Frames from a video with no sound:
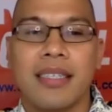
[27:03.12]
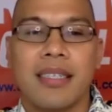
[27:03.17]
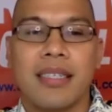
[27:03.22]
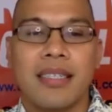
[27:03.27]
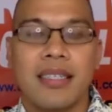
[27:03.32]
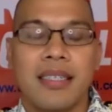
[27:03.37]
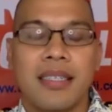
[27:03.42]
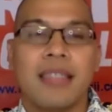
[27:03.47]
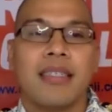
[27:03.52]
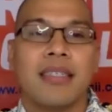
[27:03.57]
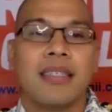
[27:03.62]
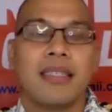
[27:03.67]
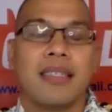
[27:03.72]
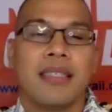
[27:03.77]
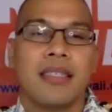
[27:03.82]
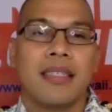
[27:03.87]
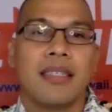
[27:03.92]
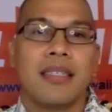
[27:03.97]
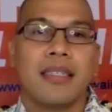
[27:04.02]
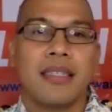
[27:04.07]

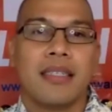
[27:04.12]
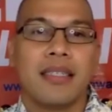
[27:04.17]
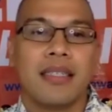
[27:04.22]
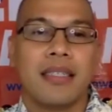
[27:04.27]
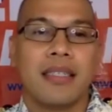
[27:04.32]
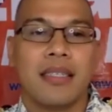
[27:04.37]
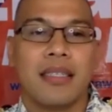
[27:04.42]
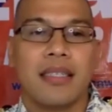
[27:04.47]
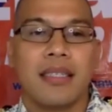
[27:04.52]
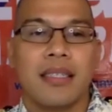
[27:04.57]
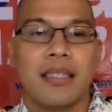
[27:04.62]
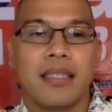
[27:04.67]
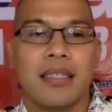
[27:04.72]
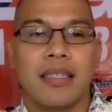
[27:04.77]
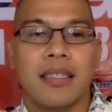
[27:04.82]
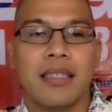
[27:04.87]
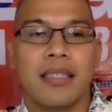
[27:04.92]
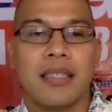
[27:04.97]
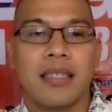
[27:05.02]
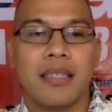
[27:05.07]

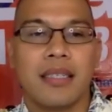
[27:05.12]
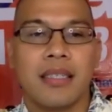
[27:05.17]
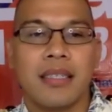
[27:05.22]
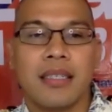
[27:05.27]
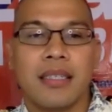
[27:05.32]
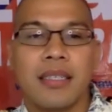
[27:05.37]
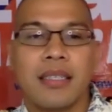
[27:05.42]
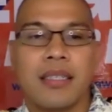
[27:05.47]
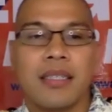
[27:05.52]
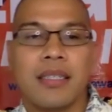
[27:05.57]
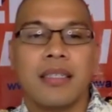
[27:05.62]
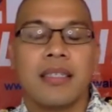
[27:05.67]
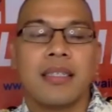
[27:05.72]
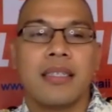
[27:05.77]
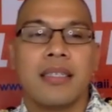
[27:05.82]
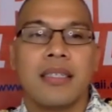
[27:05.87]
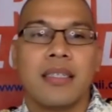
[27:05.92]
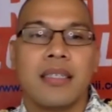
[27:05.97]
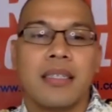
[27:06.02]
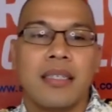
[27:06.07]

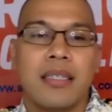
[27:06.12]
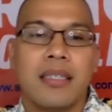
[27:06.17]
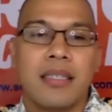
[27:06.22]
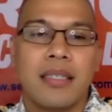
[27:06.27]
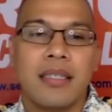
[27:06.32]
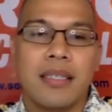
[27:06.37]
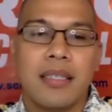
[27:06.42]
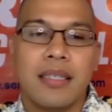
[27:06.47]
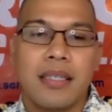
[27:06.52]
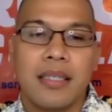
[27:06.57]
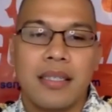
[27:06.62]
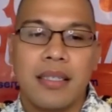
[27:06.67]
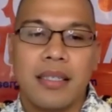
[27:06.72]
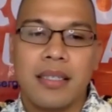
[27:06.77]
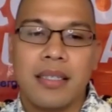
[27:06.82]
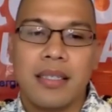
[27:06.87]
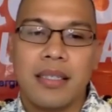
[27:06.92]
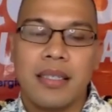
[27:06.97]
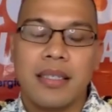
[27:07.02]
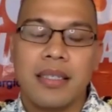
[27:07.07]

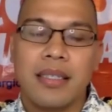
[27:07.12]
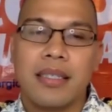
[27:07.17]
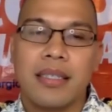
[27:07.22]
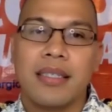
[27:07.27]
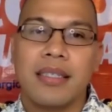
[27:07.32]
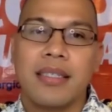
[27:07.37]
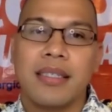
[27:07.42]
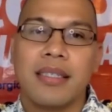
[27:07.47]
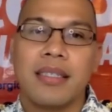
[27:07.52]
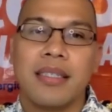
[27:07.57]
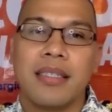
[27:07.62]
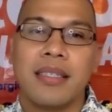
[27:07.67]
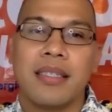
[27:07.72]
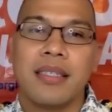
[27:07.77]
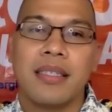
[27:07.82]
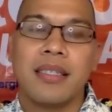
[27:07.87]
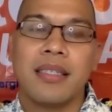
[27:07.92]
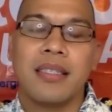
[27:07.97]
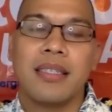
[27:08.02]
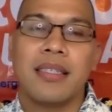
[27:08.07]

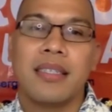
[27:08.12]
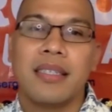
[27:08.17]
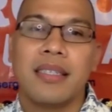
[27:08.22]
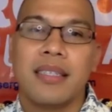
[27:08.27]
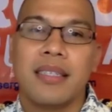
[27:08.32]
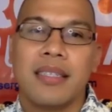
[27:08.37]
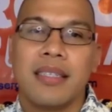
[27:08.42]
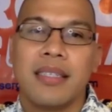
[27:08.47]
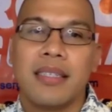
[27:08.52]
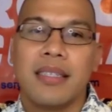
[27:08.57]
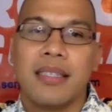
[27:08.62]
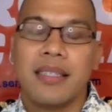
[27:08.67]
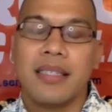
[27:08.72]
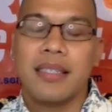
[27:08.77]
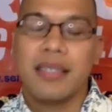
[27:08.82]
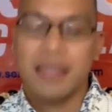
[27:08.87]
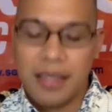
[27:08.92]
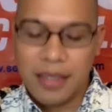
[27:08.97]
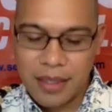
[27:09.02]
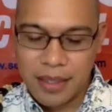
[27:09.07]

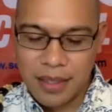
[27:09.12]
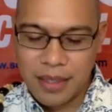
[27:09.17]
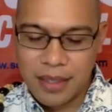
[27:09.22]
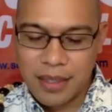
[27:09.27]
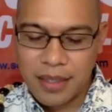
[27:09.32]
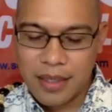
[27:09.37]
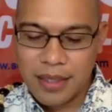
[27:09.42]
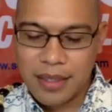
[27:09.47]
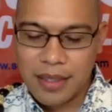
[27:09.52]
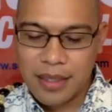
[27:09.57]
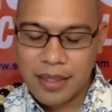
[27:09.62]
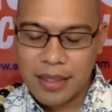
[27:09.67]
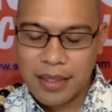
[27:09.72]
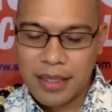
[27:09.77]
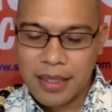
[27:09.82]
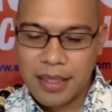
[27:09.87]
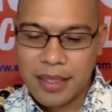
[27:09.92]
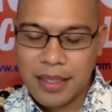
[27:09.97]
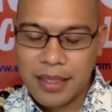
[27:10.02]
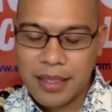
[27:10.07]

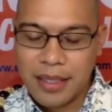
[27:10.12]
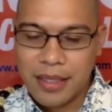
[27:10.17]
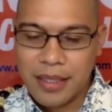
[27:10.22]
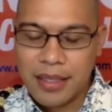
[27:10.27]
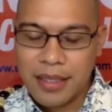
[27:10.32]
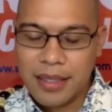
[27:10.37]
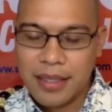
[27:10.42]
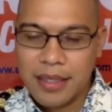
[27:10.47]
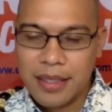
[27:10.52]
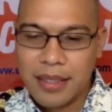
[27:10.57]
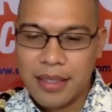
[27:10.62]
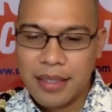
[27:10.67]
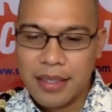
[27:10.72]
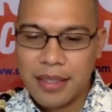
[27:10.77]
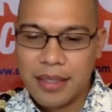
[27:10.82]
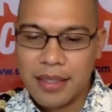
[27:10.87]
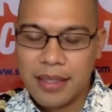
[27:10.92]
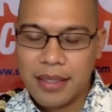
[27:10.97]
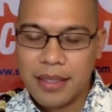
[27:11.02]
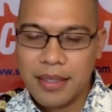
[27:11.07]
No words are spoken by the person on screen.